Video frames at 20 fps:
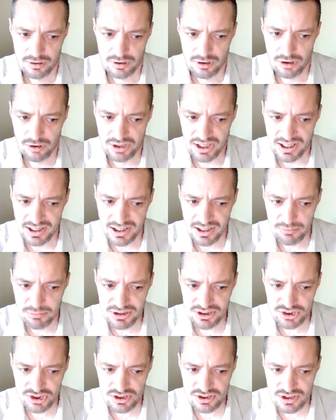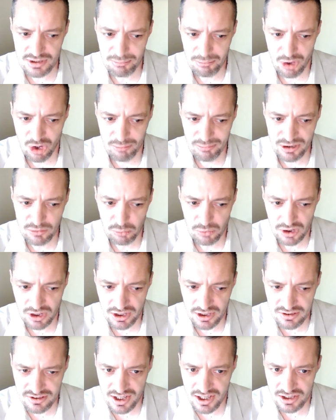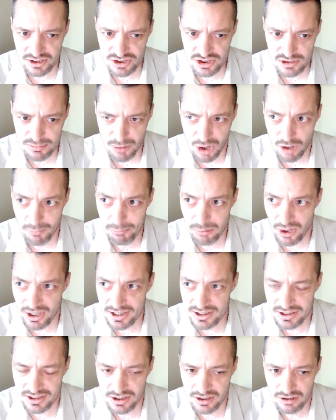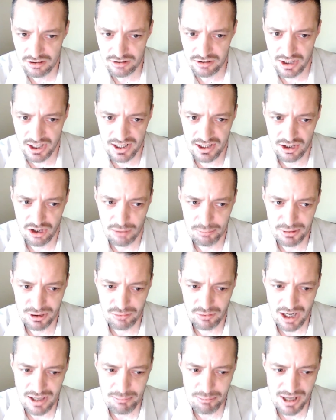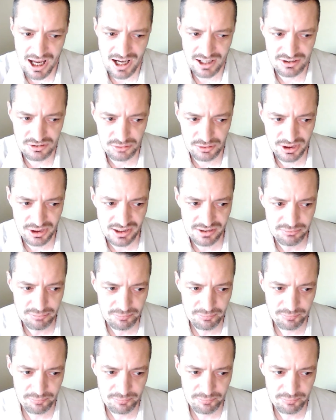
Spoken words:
Okay, give me just a moment. We're going to take a small break here, and I'll be right back, okay?